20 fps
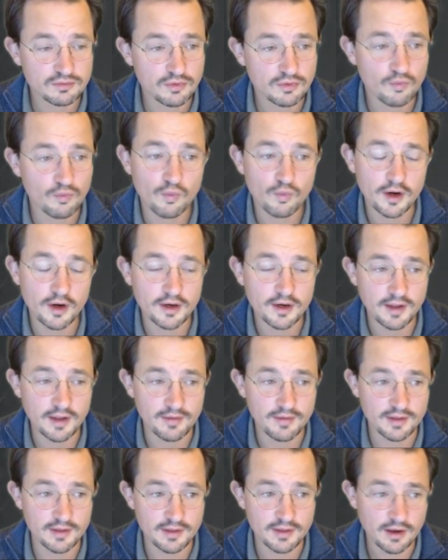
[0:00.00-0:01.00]
One,
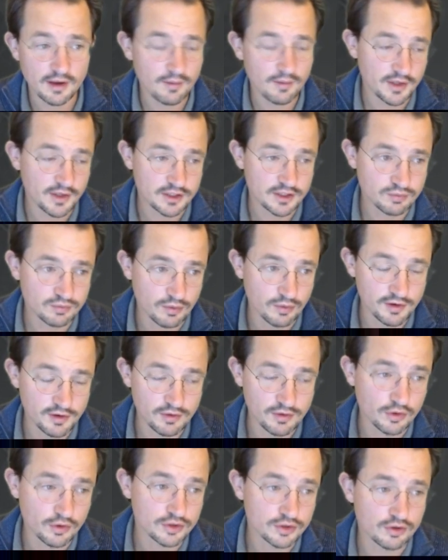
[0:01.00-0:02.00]
and that is probably the
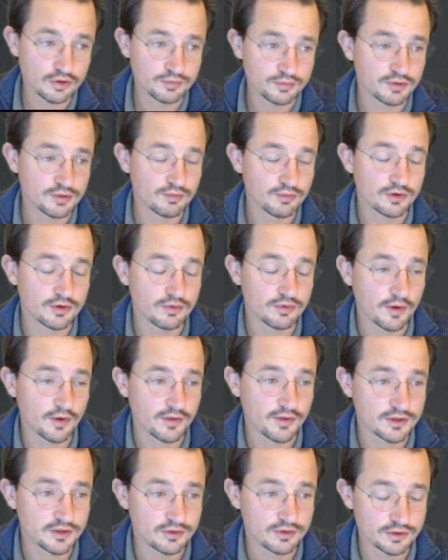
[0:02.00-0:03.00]
worst option, but the one
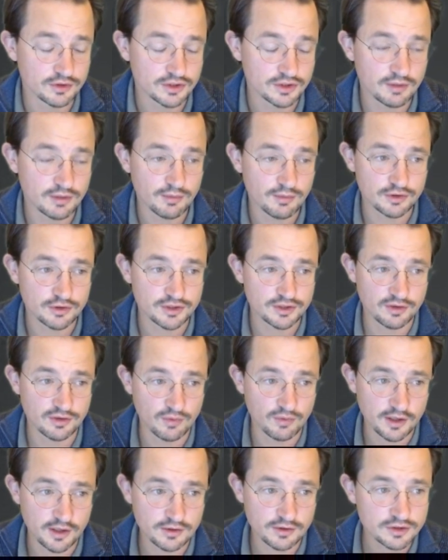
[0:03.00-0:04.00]
that you will see most in the
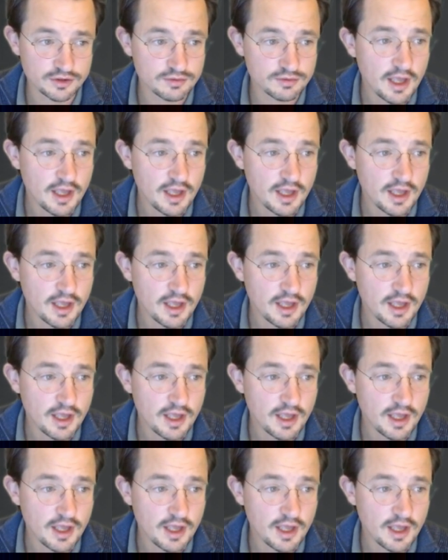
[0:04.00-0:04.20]
wild,